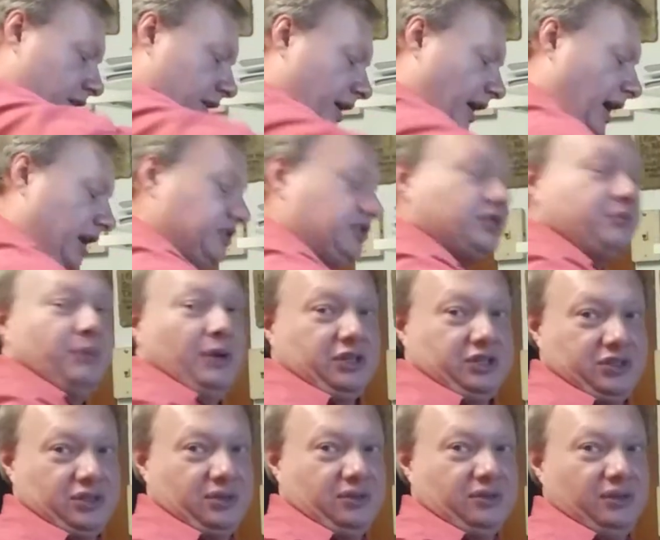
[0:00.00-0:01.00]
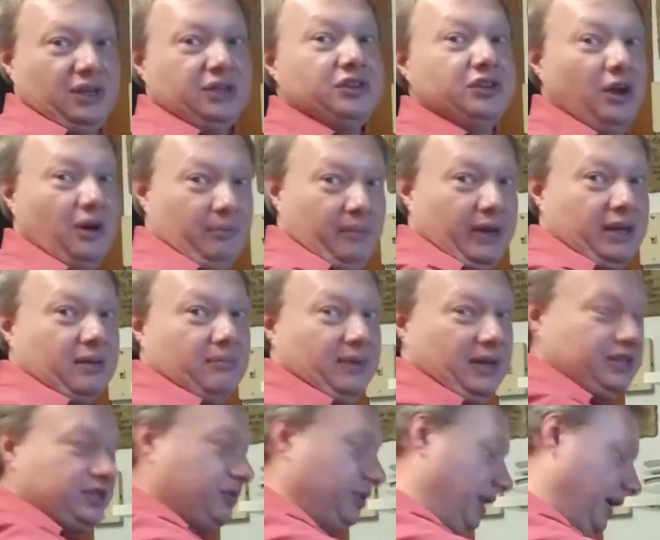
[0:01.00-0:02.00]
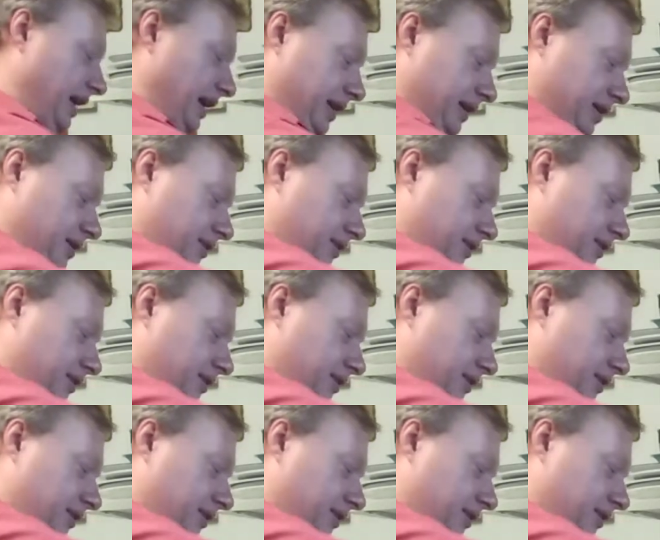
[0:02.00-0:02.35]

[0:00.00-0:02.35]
and just make sure that you don't make a mess with the egg.